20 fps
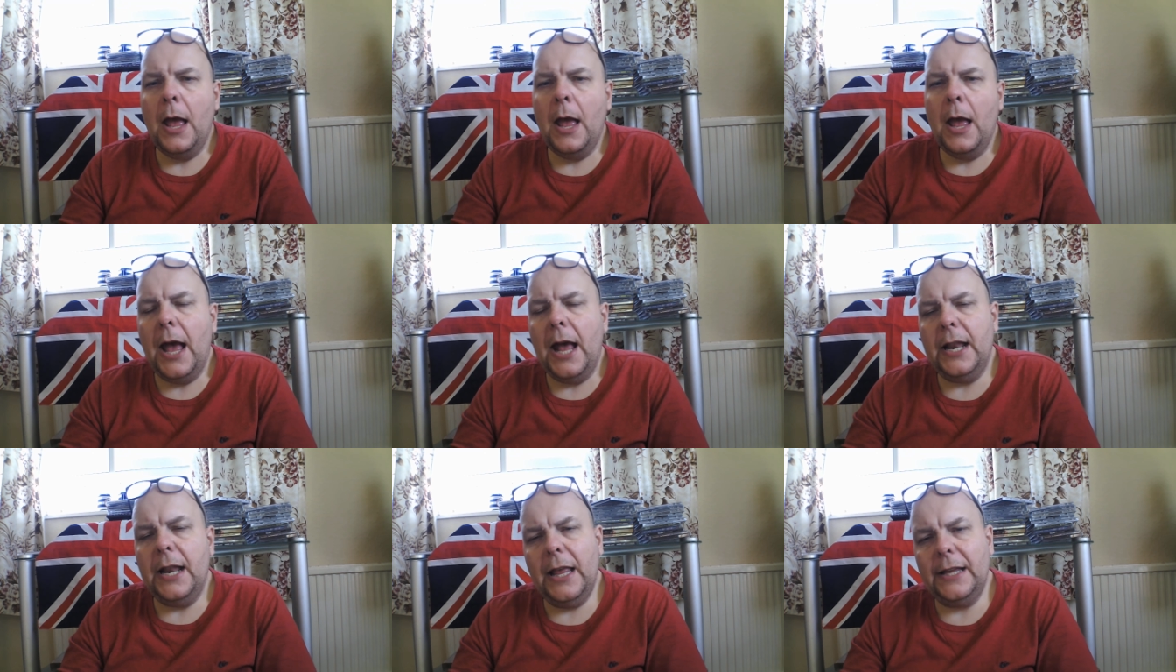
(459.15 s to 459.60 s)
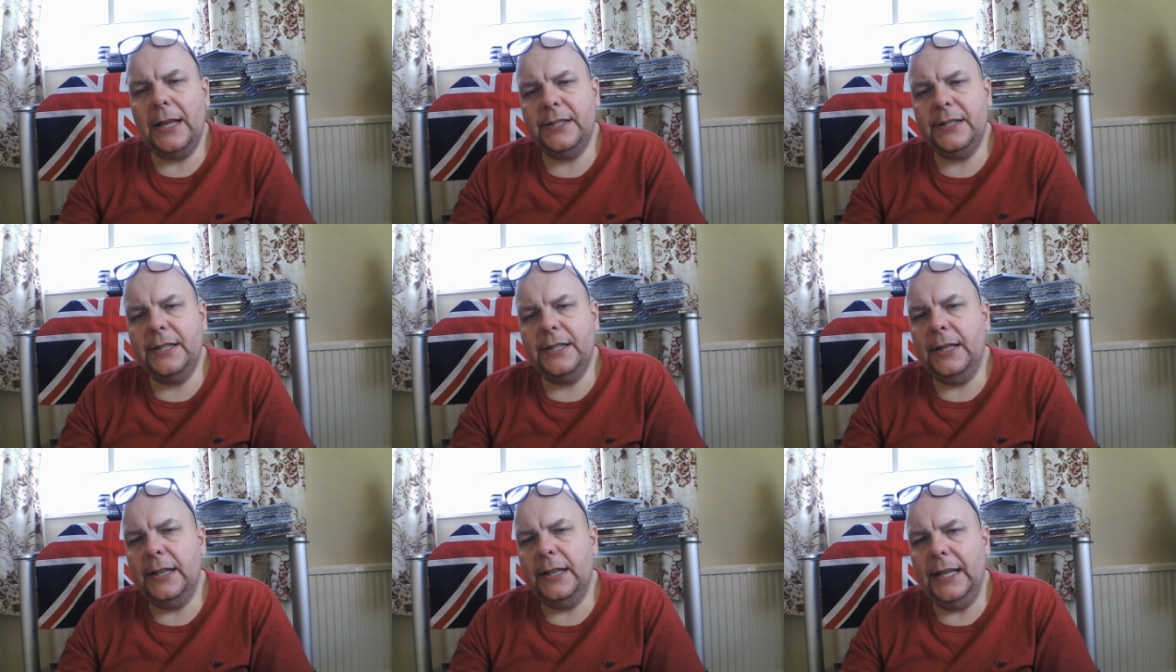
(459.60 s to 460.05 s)
And that's
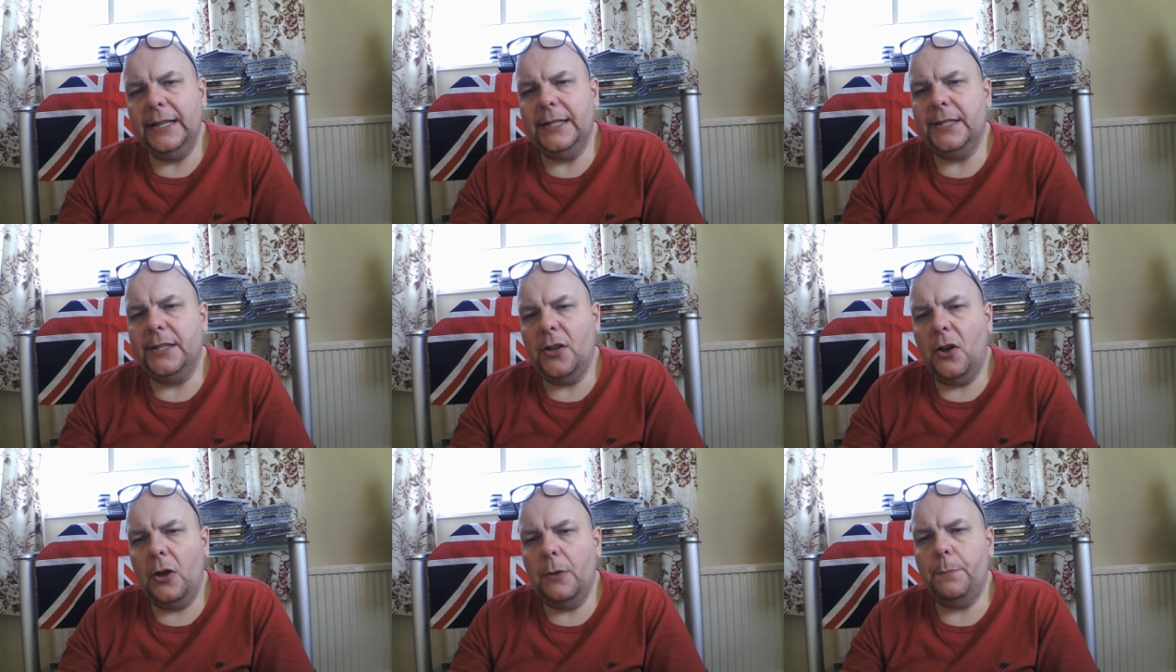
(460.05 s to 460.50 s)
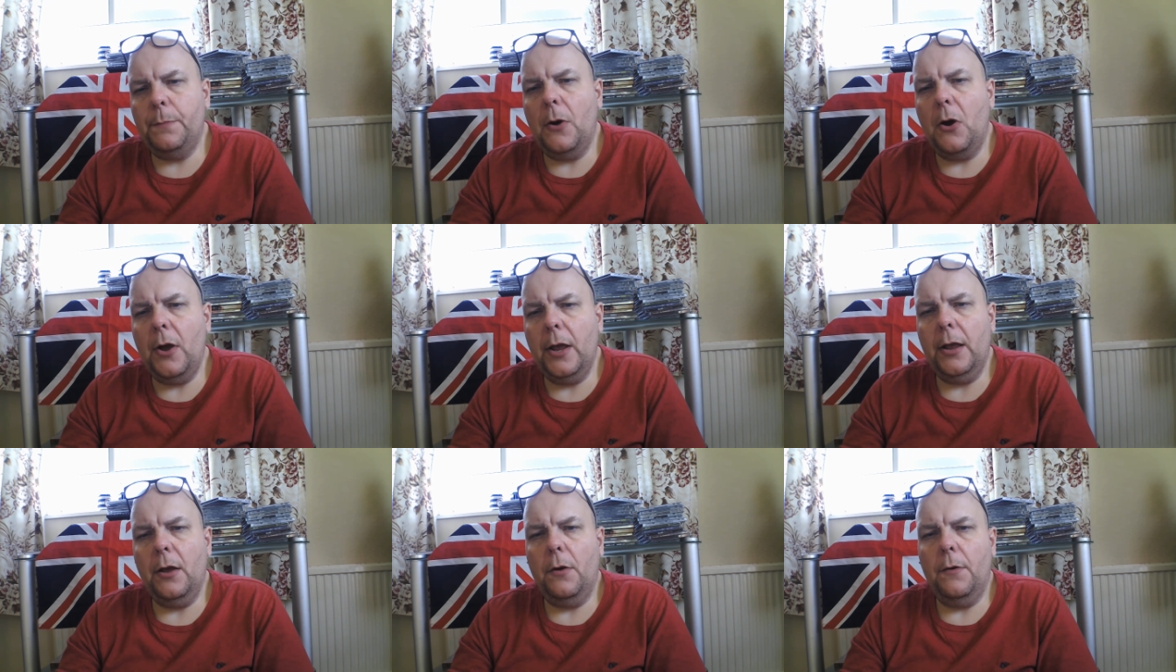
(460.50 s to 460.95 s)
the list I
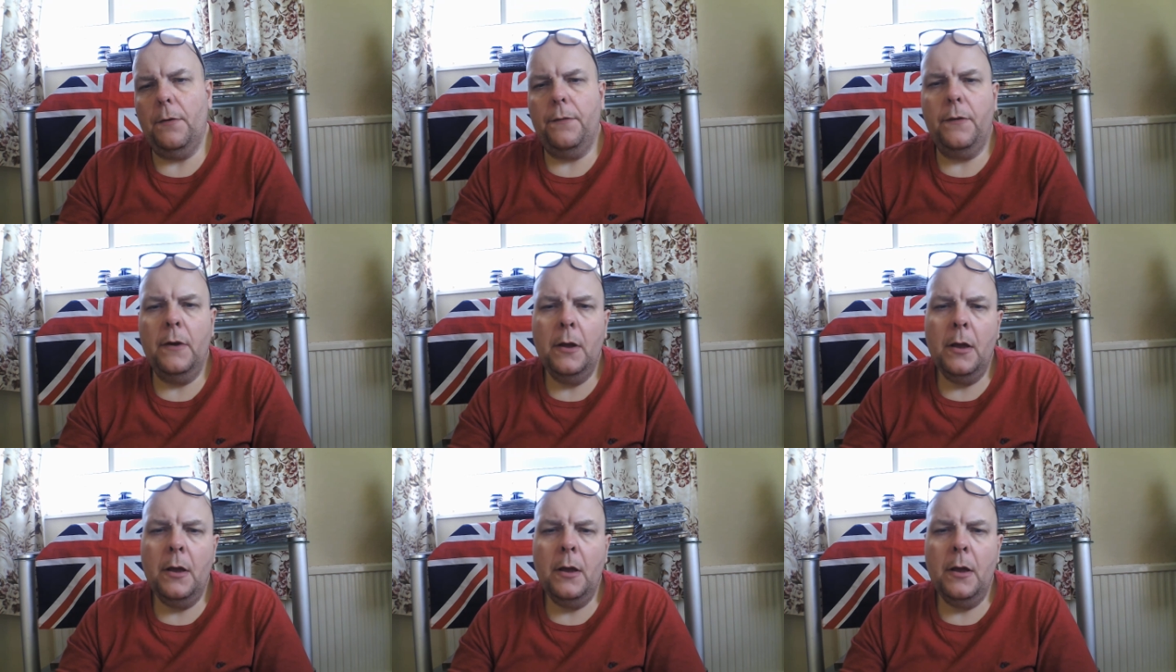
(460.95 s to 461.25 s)
buy off.